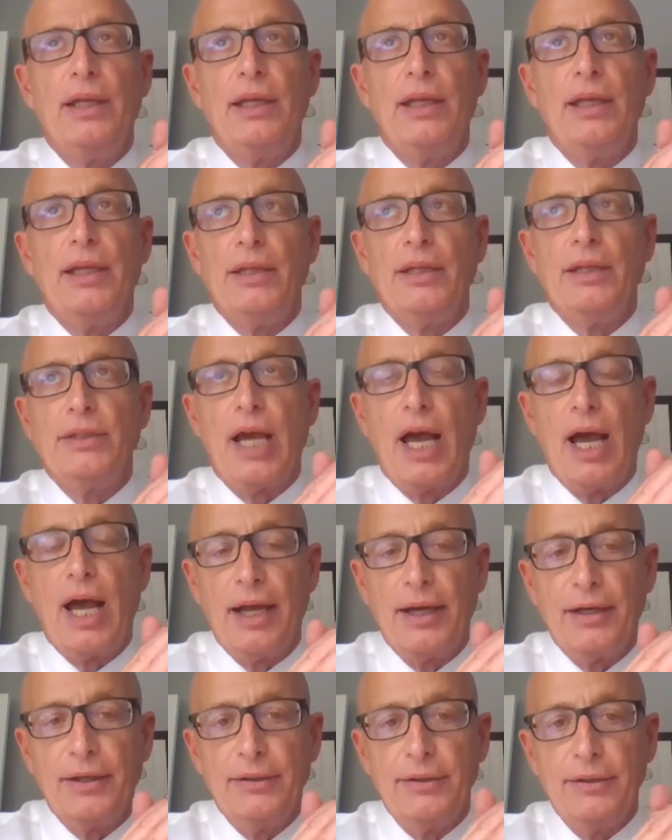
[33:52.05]
is
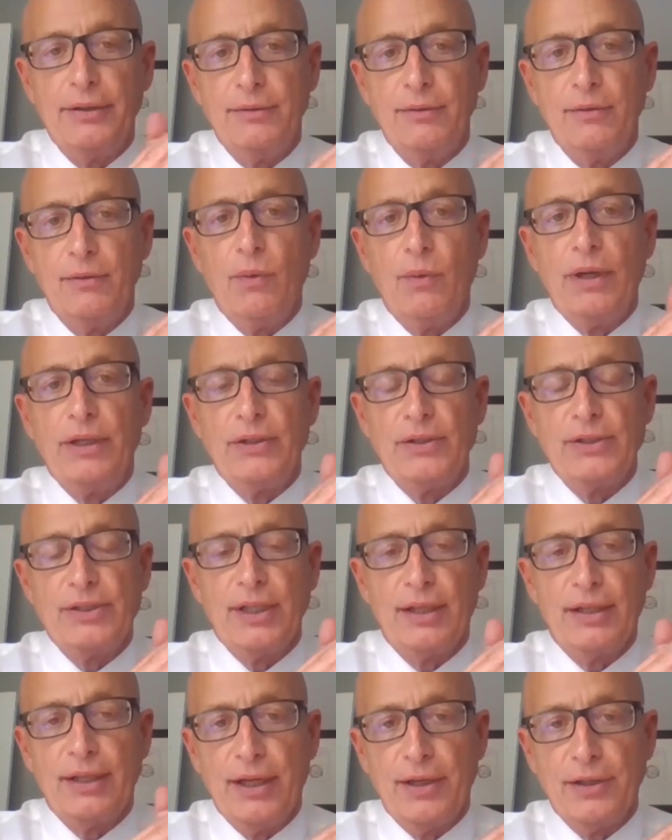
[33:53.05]
higher when you sell the